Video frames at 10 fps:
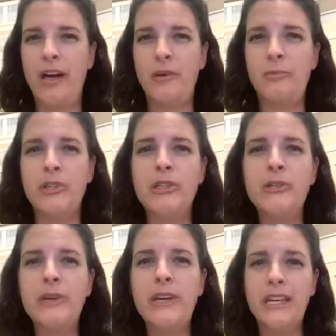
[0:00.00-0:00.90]

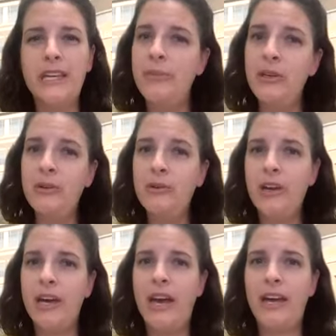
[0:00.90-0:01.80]
Blue Emu.
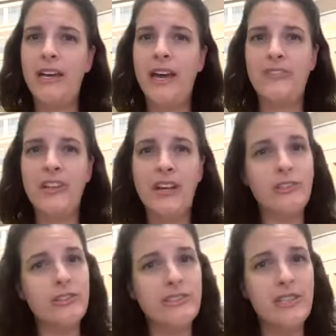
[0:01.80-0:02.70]
I haven't ever
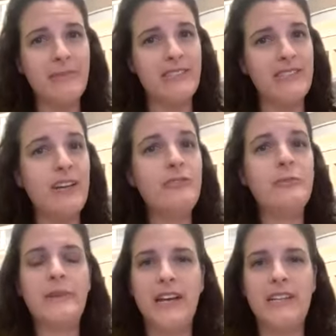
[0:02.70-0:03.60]
used it myself,
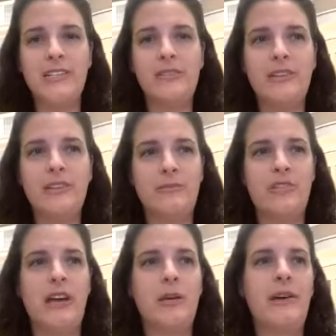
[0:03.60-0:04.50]
but I do hear them
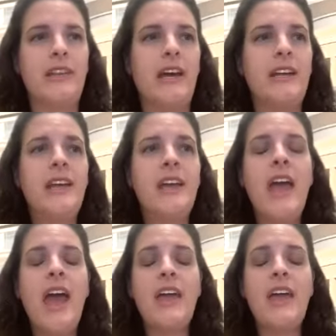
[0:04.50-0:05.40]
talk about that.
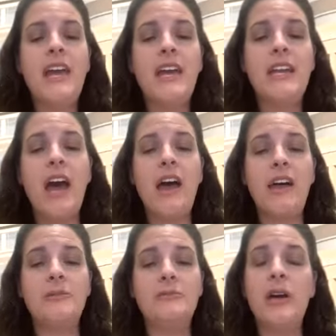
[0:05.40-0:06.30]
And then
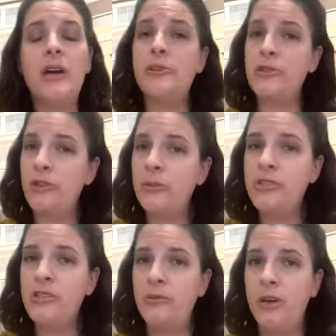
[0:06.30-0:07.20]
a
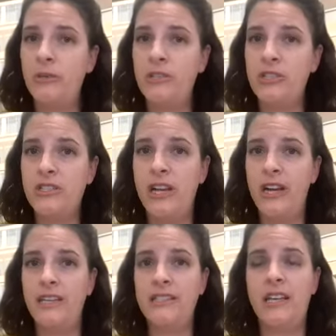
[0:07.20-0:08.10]
prescription one, which is
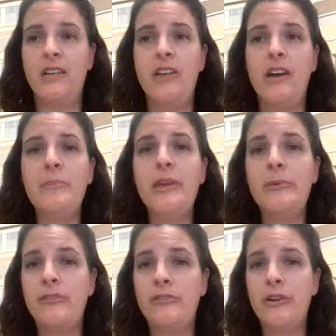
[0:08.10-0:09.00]
nice. And a lot of
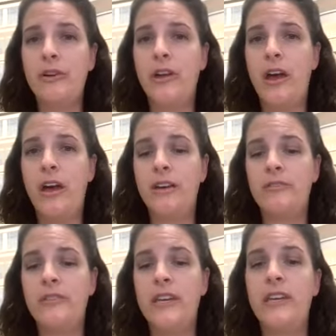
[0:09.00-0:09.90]
people have heard
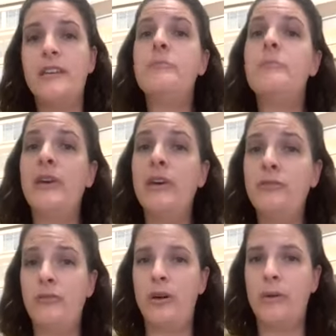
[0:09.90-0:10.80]
of the pill
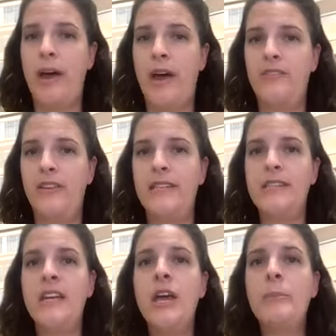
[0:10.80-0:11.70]
form of it,
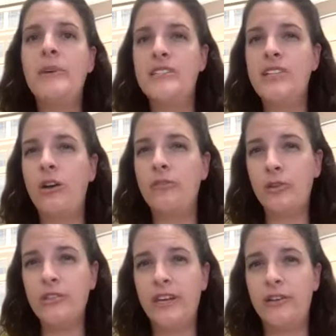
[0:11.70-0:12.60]
but it's called
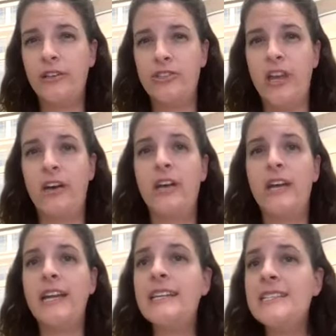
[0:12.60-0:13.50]
Voltaren gel,
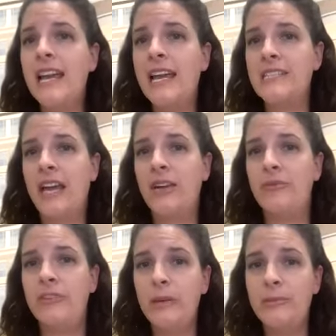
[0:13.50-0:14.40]
and it is an
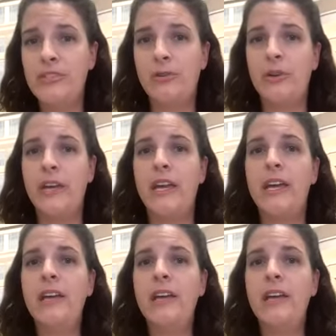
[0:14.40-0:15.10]
anti-inflammatory